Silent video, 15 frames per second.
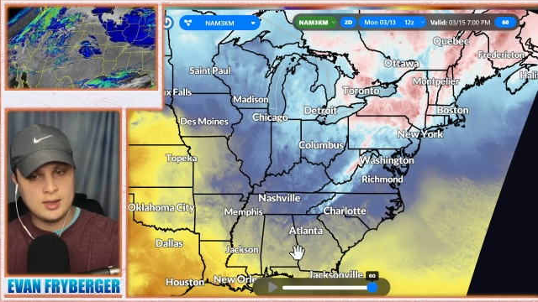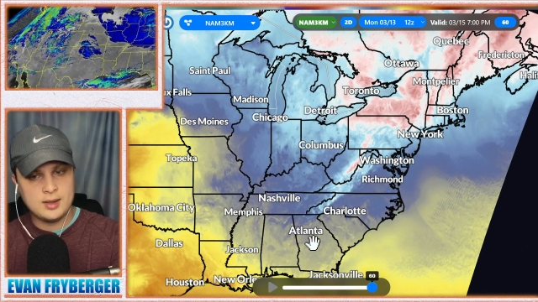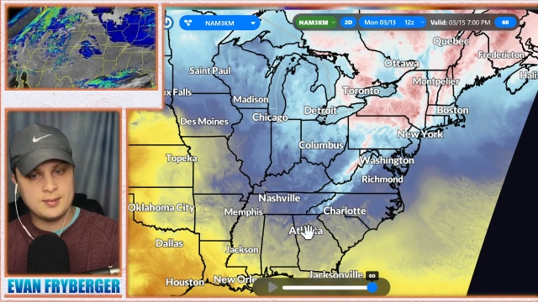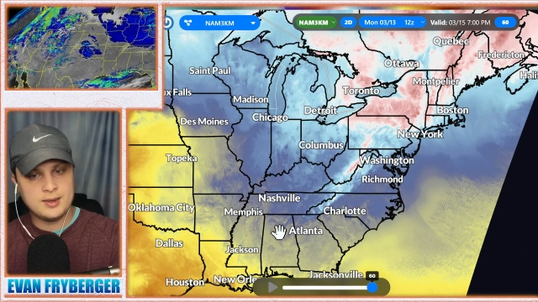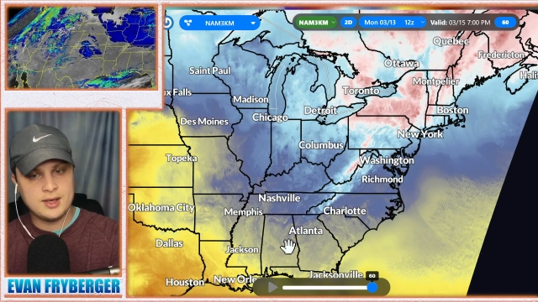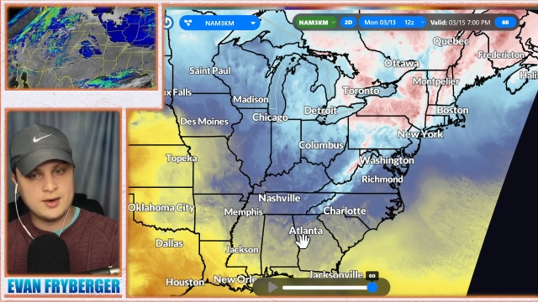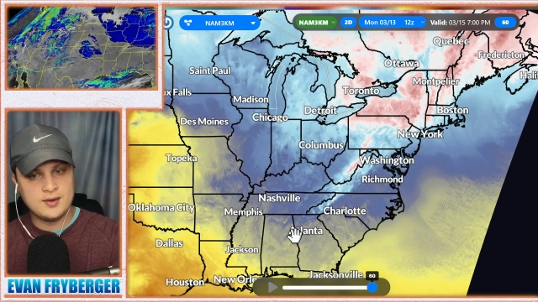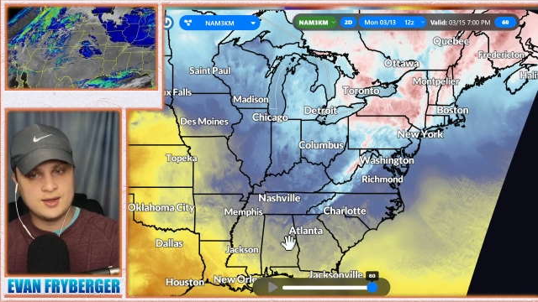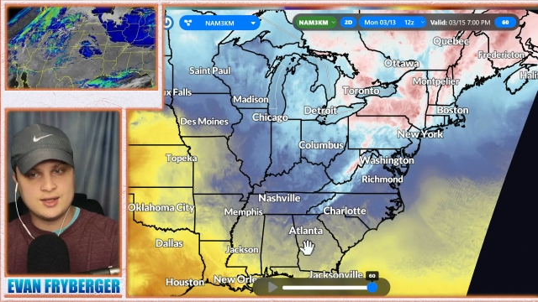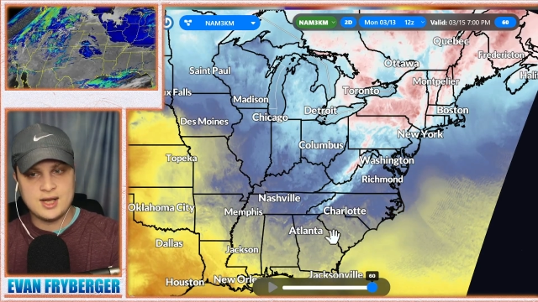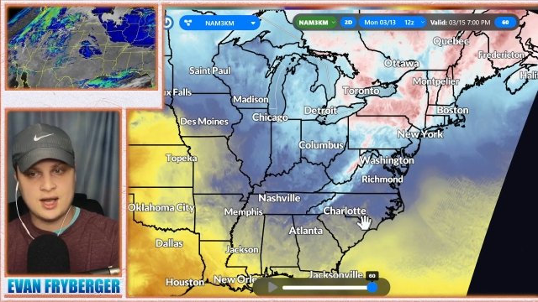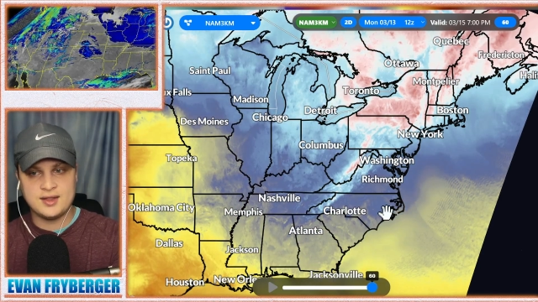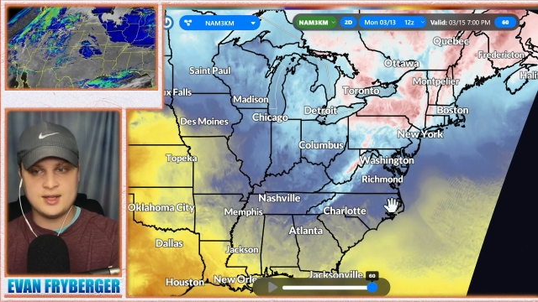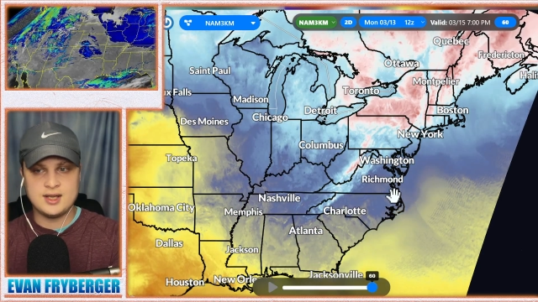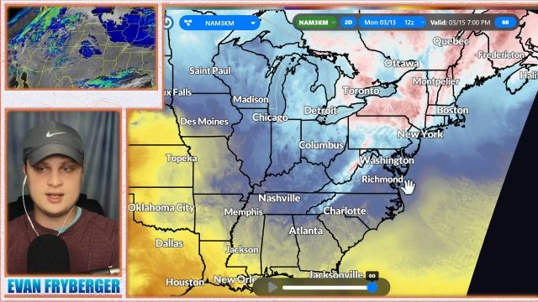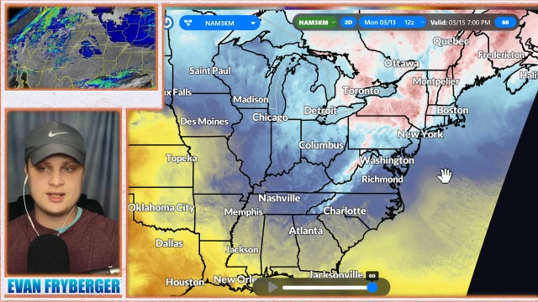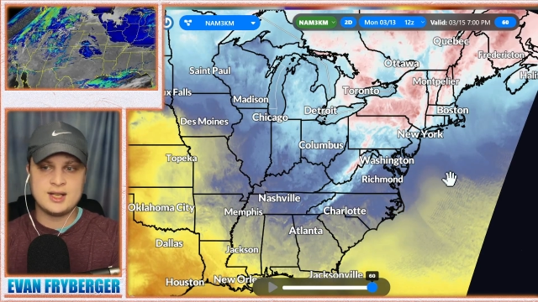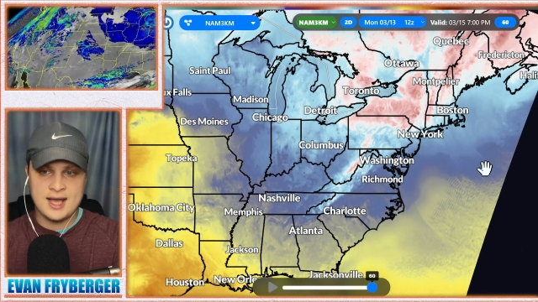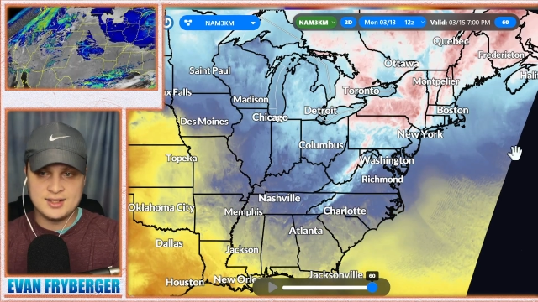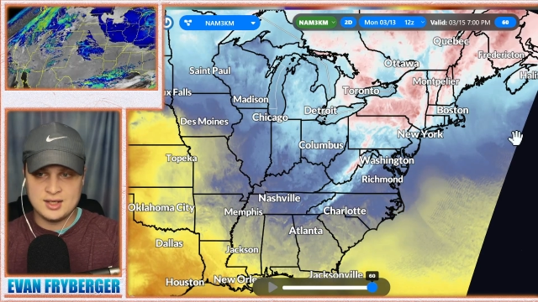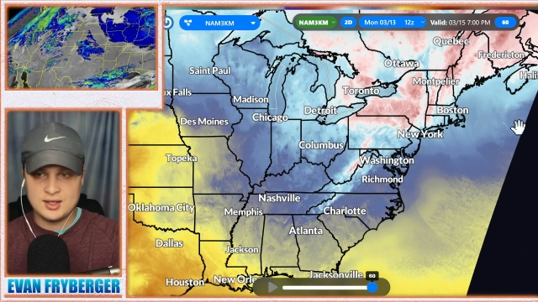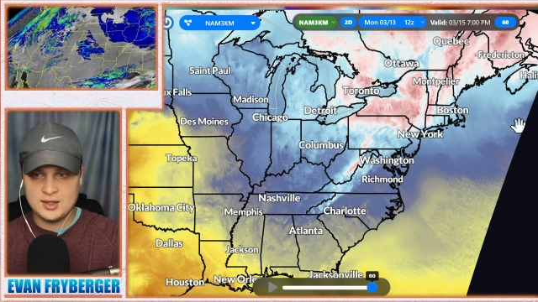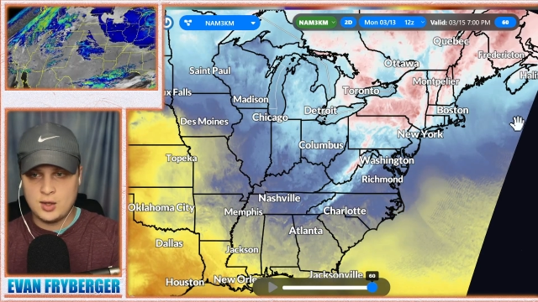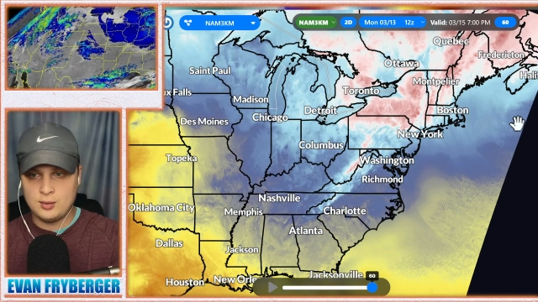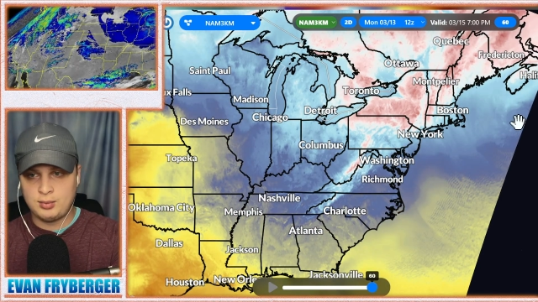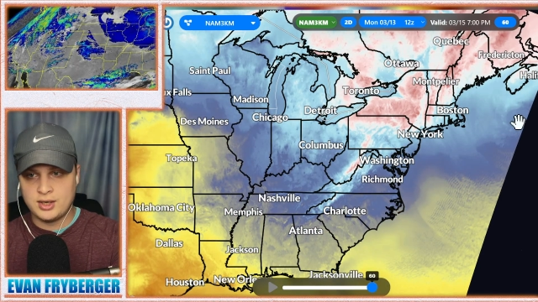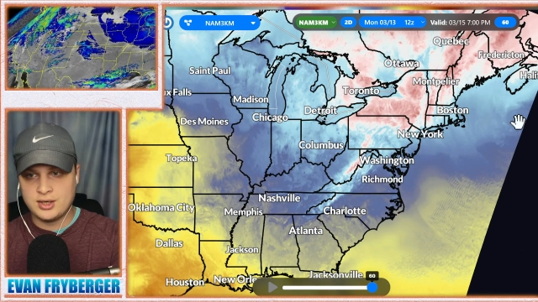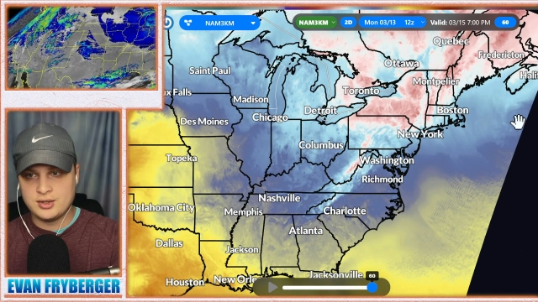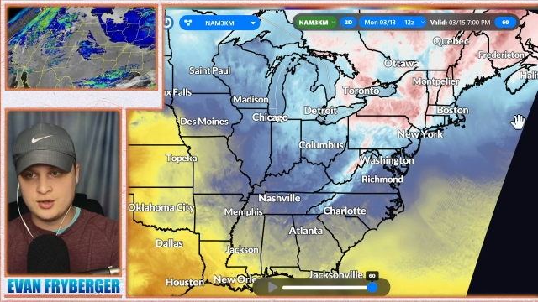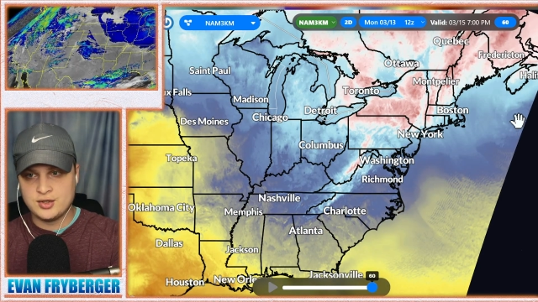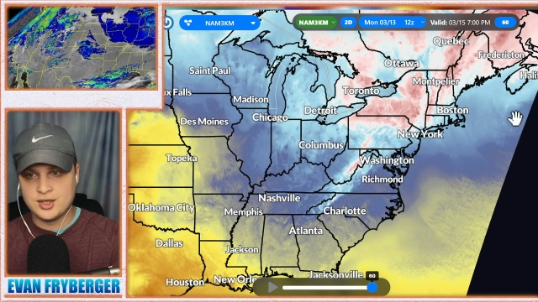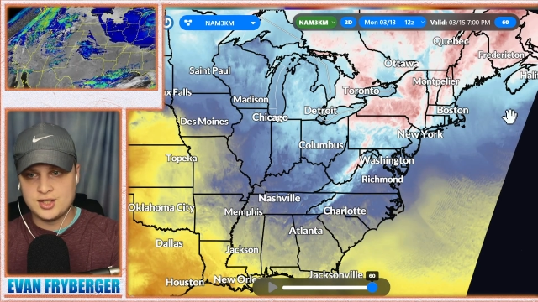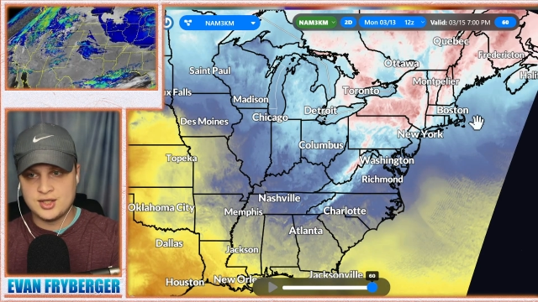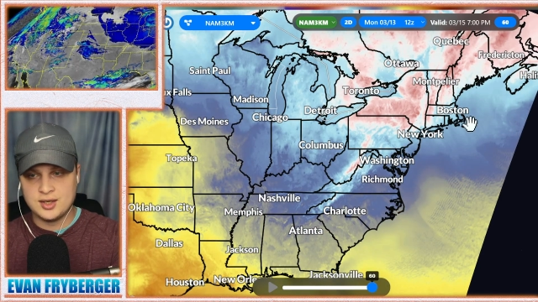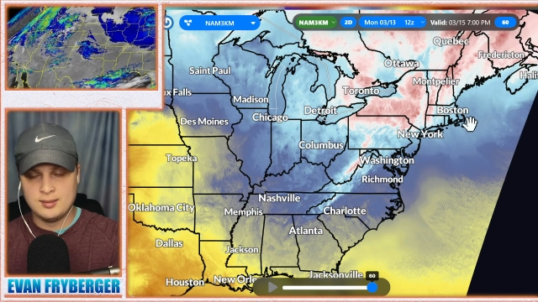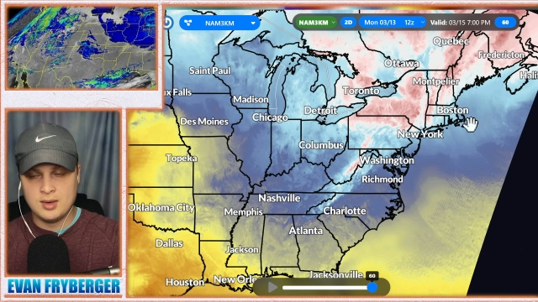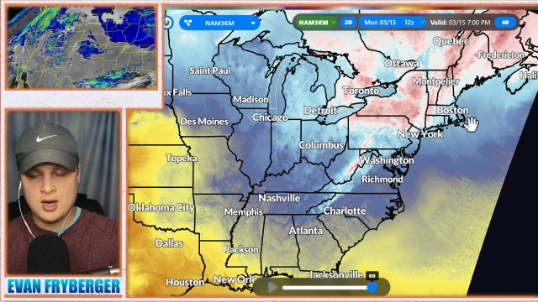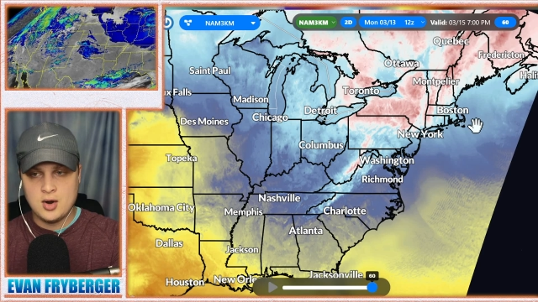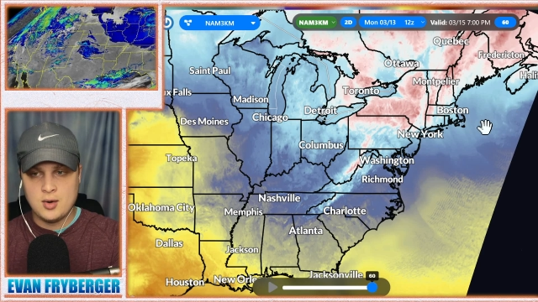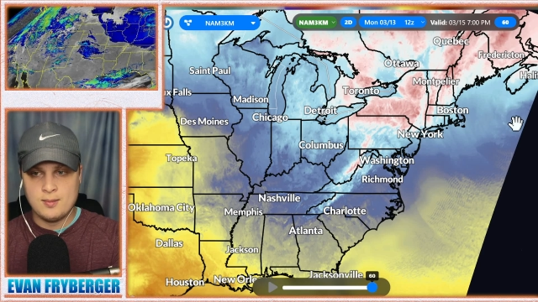up here in the southeast as this low pressure system